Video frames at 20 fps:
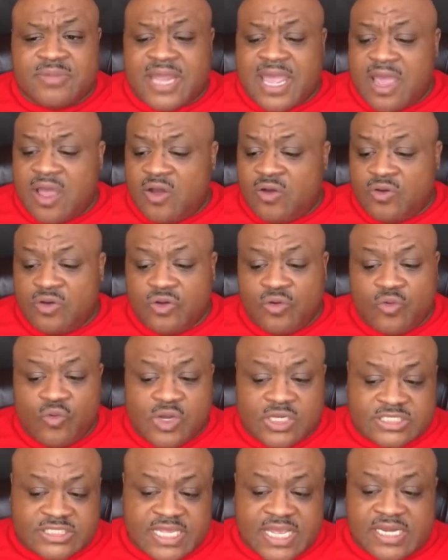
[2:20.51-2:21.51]
Now,
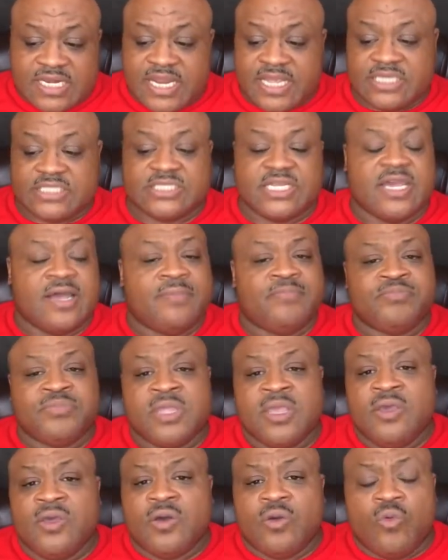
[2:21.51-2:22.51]
what's that next step?
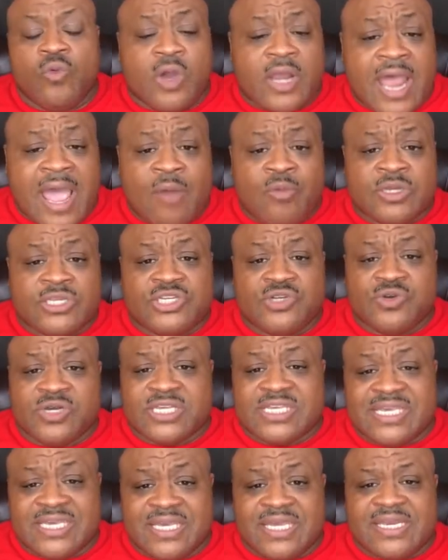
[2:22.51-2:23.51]
What I would do
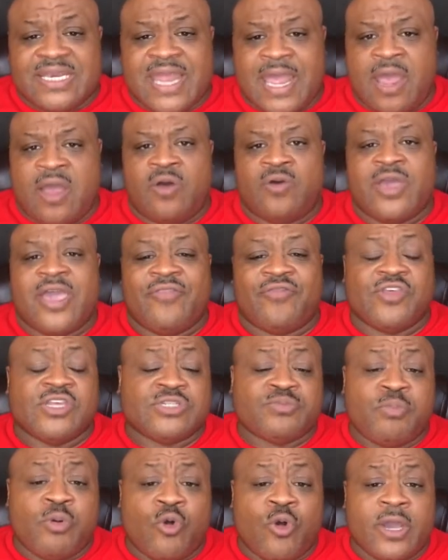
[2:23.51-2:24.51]
again now at
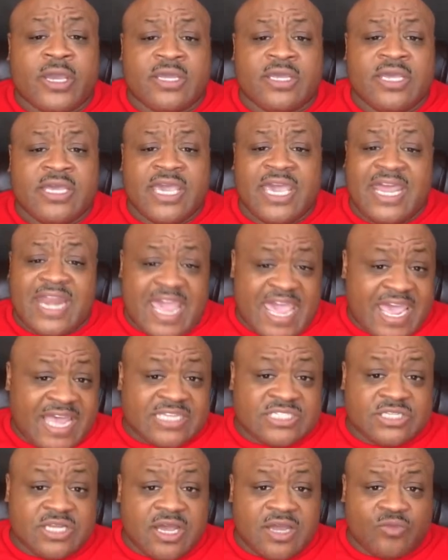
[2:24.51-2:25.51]
this point, and
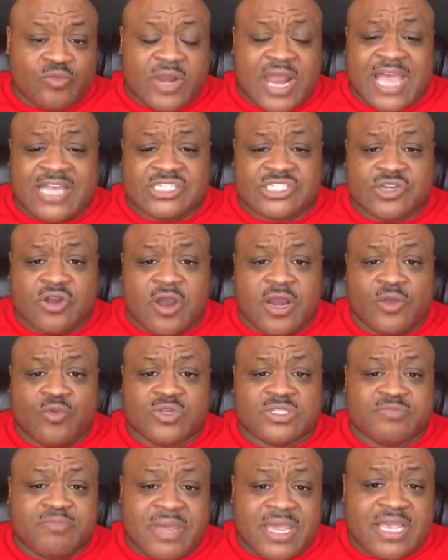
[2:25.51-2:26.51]
has done when I started,
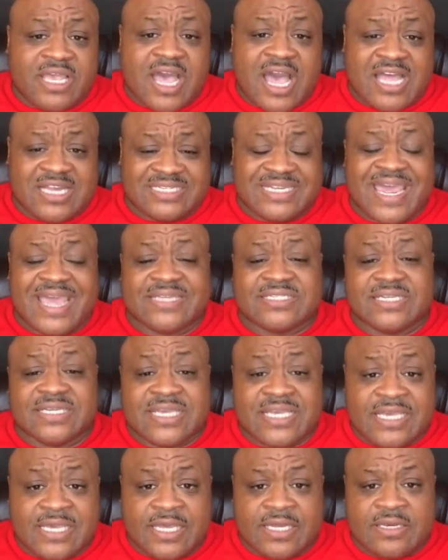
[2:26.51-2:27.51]
was make contacts
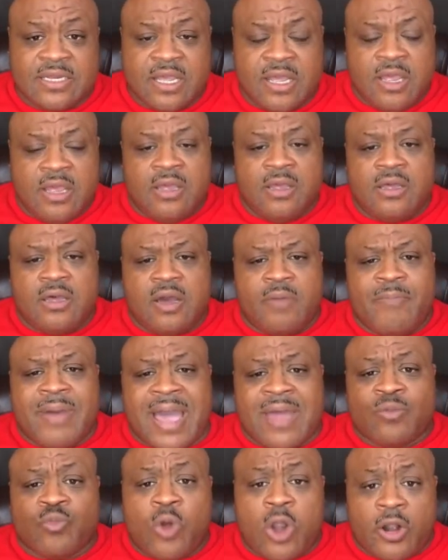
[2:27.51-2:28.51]
again
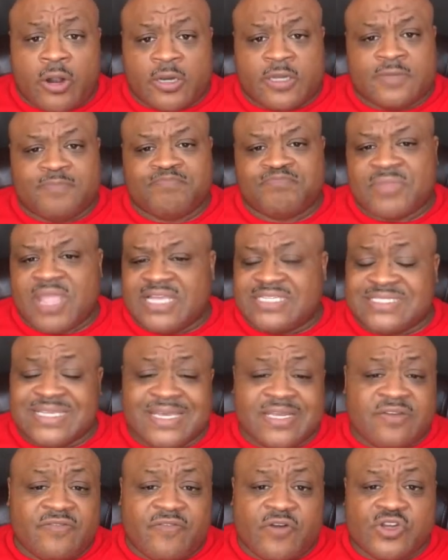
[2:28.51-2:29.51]
about work. I said
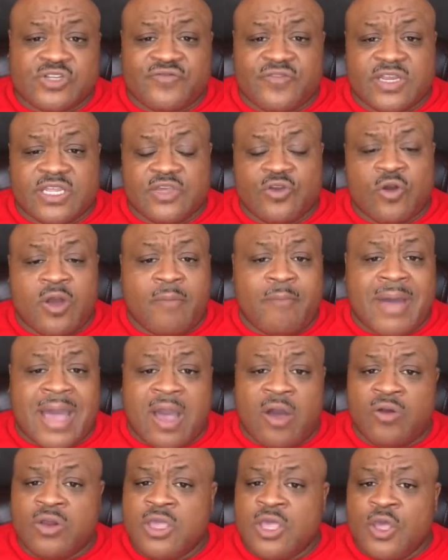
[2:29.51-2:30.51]
in the first video
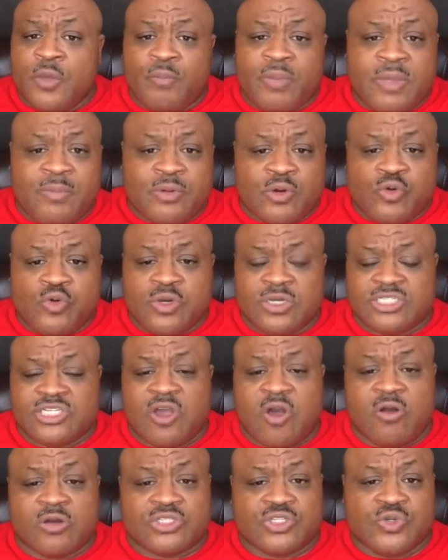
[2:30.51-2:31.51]
about people who to
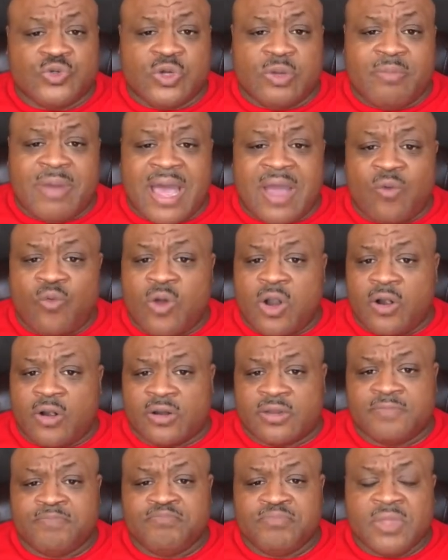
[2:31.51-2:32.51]
talk to about
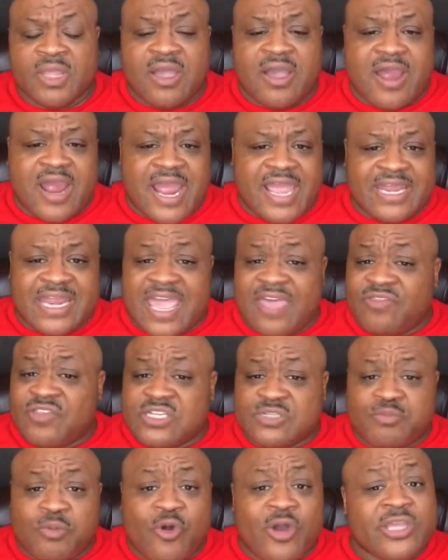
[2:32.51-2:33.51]
work. All right, at
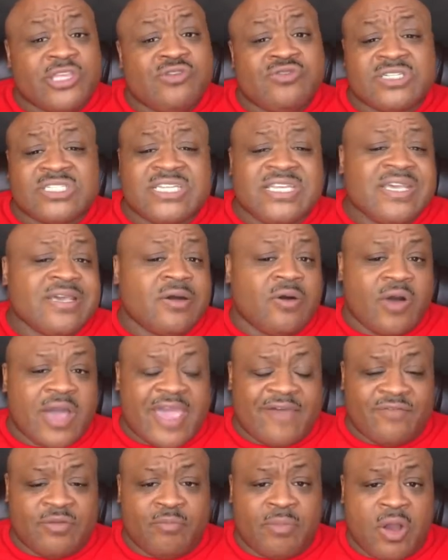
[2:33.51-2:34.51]
this point, you still
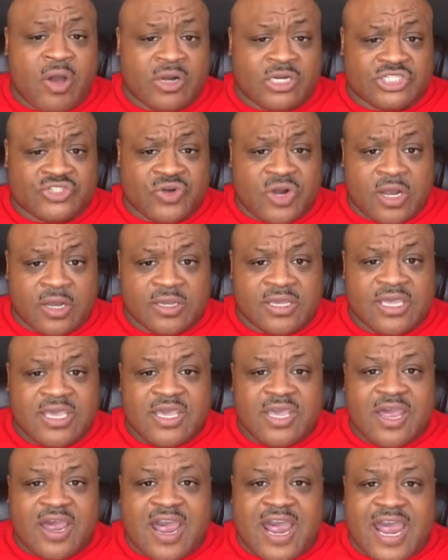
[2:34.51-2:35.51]
haven't bought a truck.
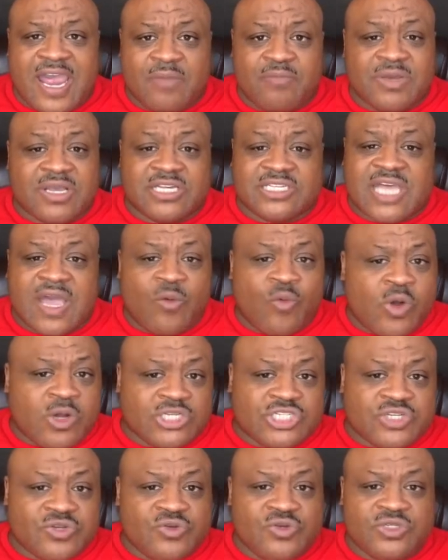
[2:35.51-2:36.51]
All right, because I
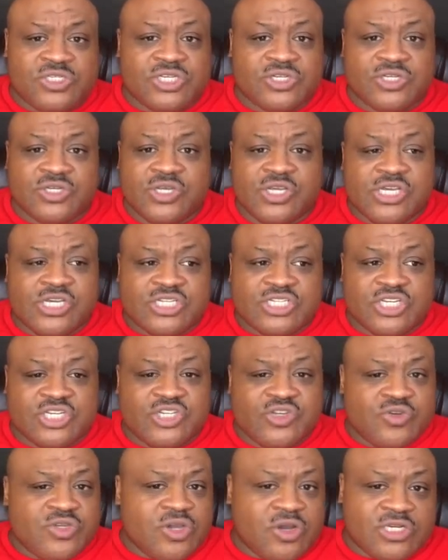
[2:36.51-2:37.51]
want you to
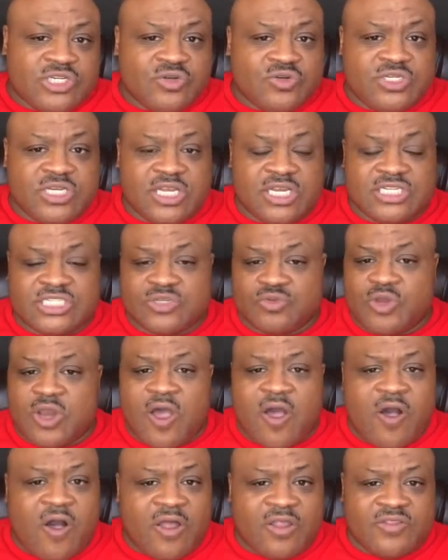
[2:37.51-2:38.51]
do your due diligence with
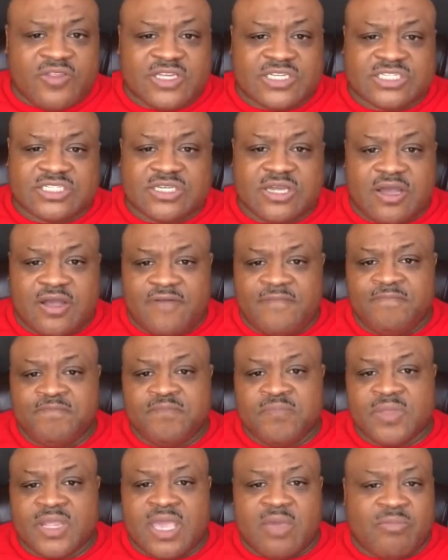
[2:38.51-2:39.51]
all of this
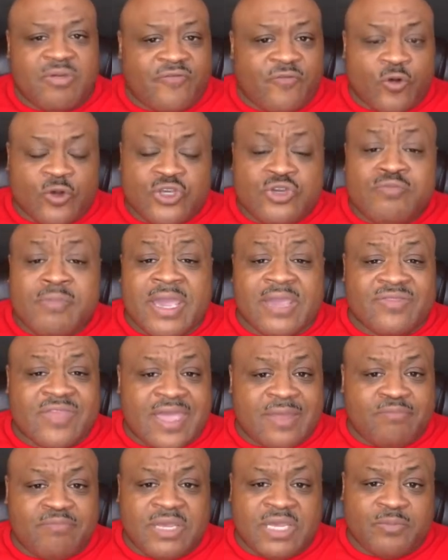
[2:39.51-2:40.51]
stuff. And before you make
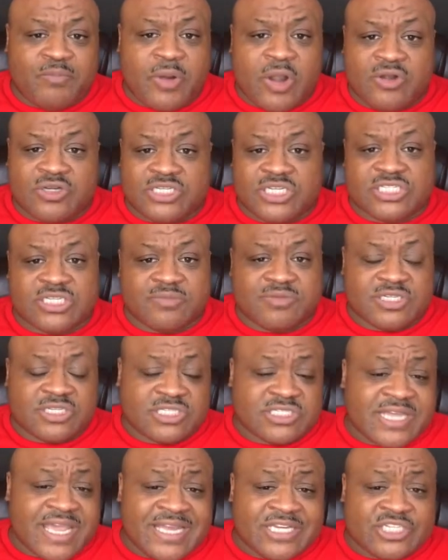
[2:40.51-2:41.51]
that big purchase of
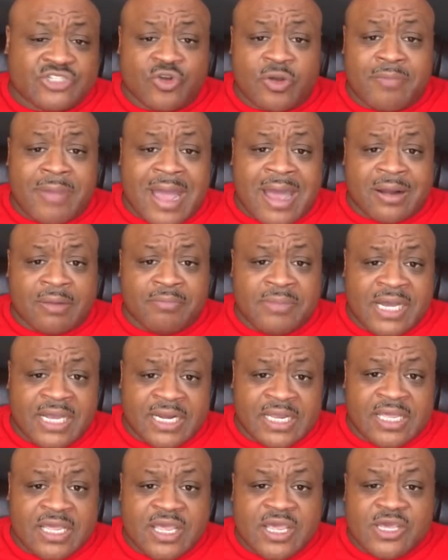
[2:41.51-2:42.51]
substantial amount of
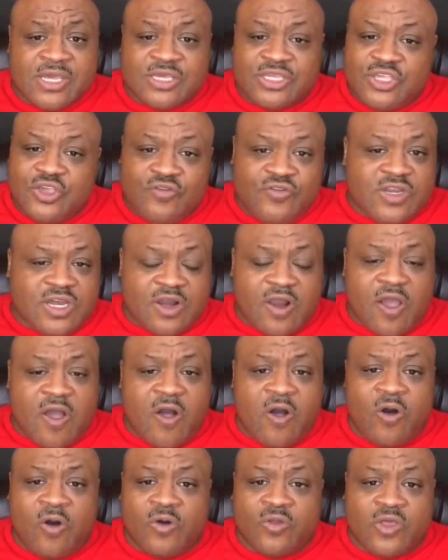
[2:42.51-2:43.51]
money, you've done
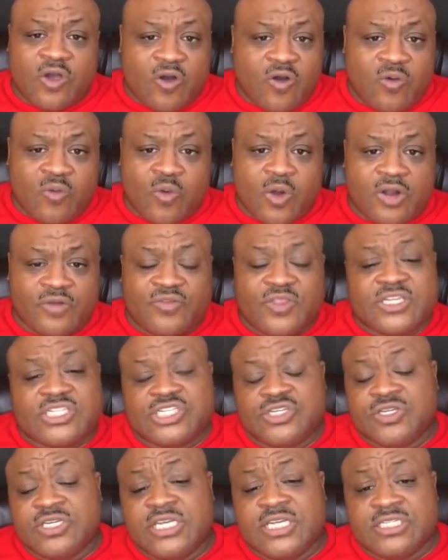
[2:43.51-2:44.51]
all the homework that
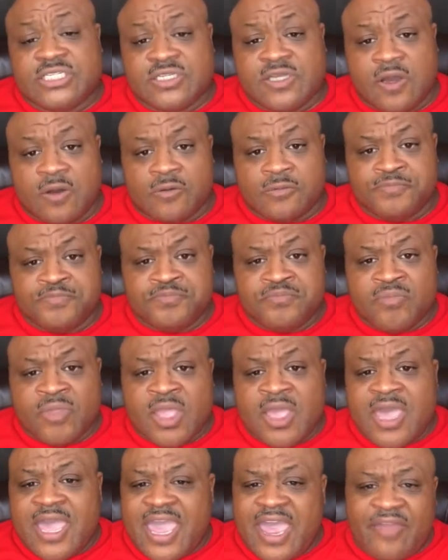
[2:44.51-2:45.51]
you need to know.
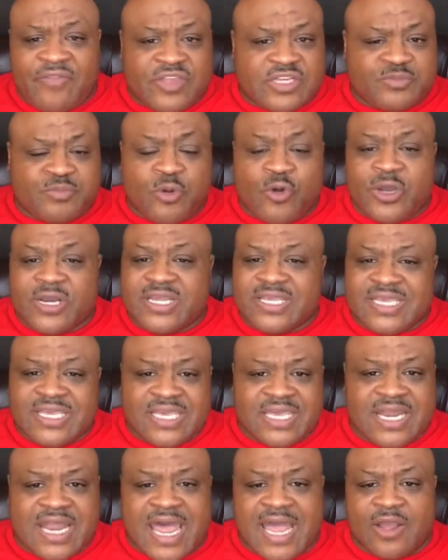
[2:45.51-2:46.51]
At this point,
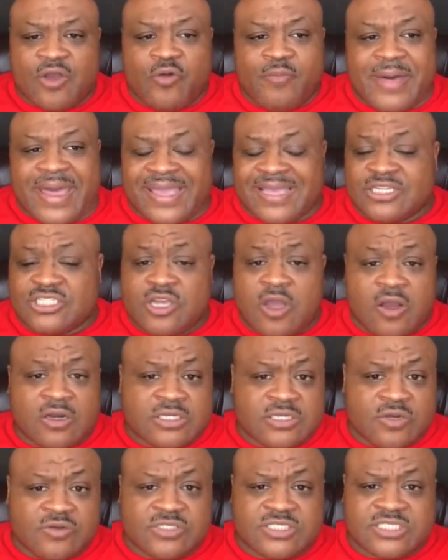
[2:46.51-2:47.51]
again, I go back and talk
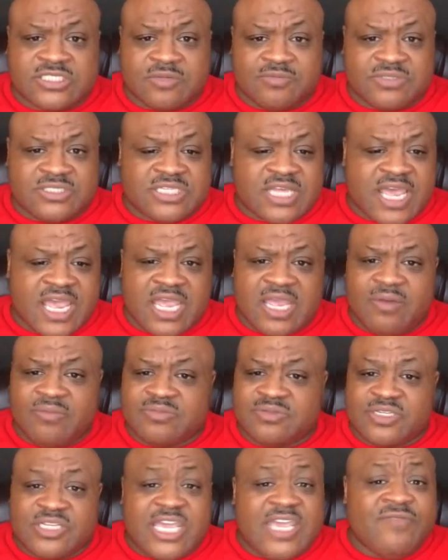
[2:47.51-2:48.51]
to those
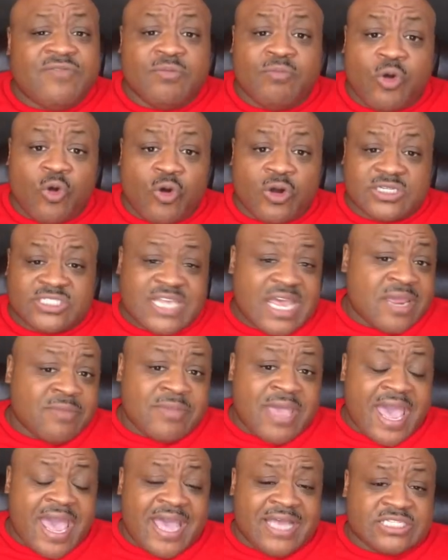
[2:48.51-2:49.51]
same
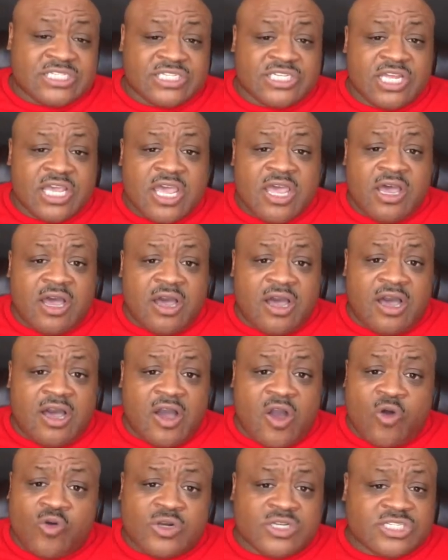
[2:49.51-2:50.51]
guys and
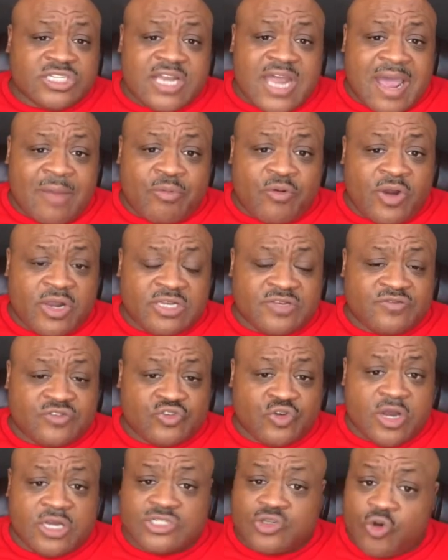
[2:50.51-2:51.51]
owners and operators of
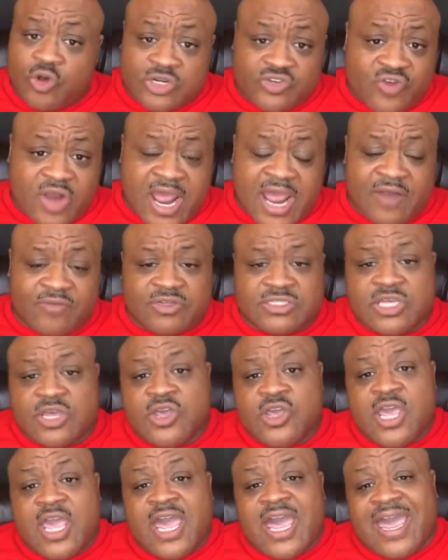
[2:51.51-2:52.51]
trucks or drivers,
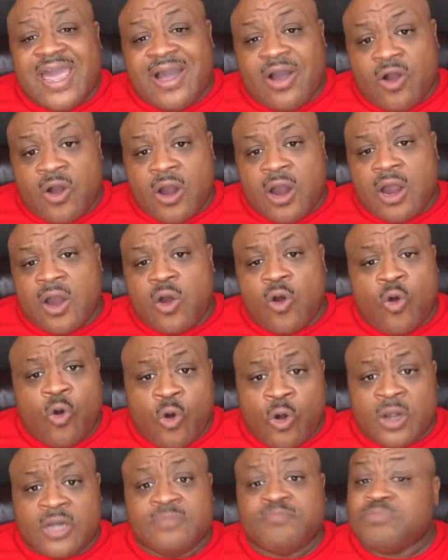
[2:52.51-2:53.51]

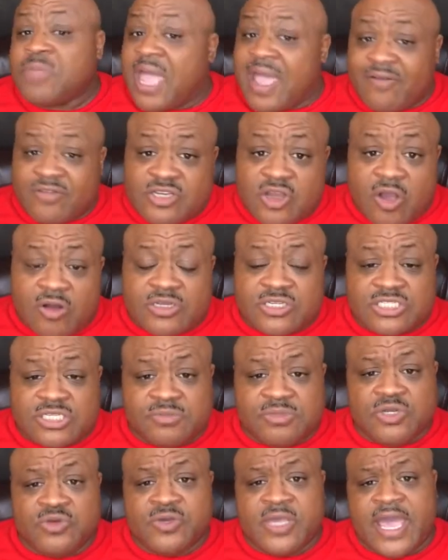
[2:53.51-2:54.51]
or I'll talk to
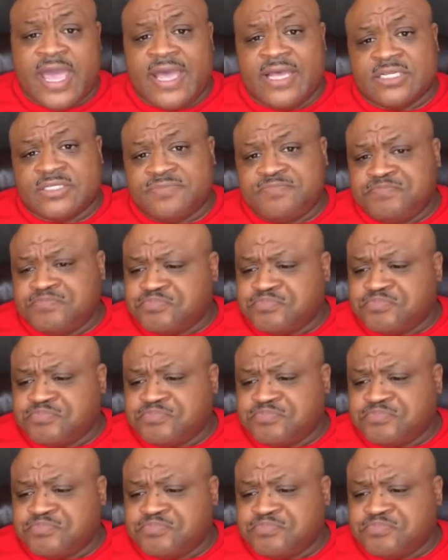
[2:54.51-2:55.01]
some new guys.